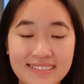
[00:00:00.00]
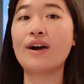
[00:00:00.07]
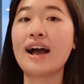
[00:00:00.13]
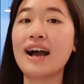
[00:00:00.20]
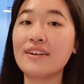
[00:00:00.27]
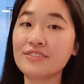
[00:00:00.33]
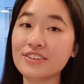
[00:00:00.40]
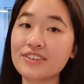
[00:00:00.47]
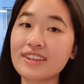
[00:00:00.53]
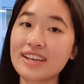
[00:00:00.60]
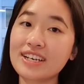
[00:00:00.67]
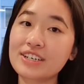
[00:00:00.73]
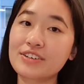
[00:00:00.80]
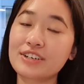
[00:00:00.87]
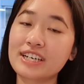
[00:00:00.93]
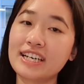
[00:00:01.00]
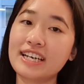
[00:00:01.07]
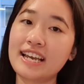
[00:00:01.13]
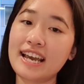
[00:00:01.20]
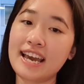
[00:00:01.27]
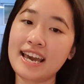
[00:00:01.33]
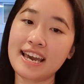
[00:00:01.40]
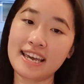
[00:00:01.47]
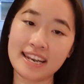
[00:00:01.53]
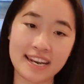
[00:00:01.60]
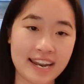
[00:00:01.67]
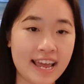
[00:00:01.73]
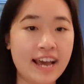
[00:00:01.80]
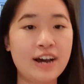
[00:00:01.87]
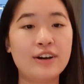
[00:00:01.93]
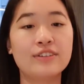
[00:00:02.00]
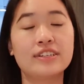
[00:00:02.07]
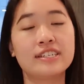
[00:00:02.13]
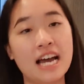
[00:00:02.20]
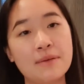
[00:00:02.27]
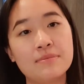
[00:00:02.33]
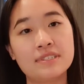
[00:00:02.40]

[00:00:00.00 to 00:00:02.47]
After they agree and now the time